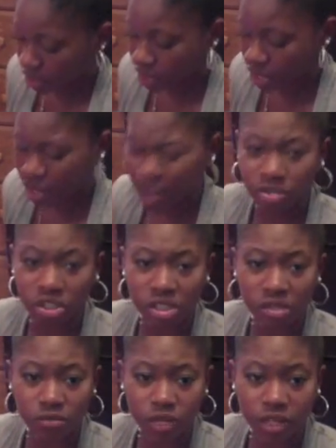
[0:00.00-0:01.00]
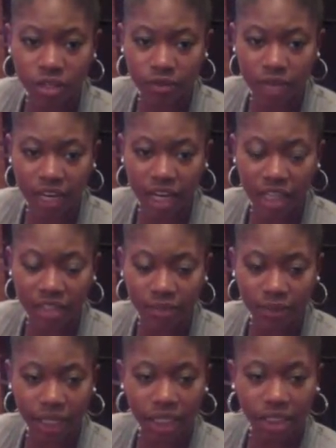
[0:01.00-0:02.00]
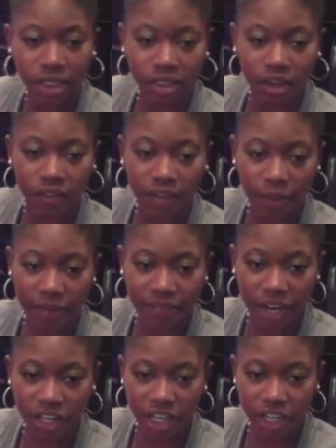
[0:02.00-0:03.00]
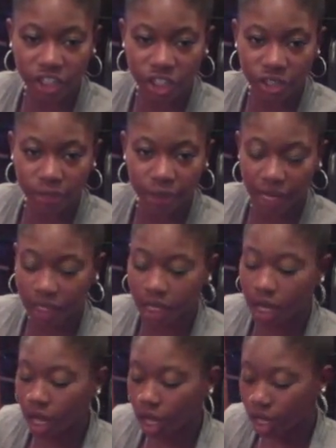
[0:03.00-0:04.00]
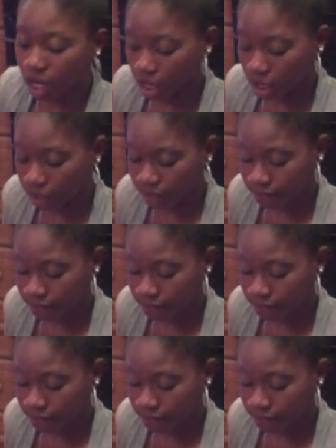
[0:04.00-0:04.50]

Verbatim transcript: then I have just some random like cosmetics stuff like my foundation, MAC, uh,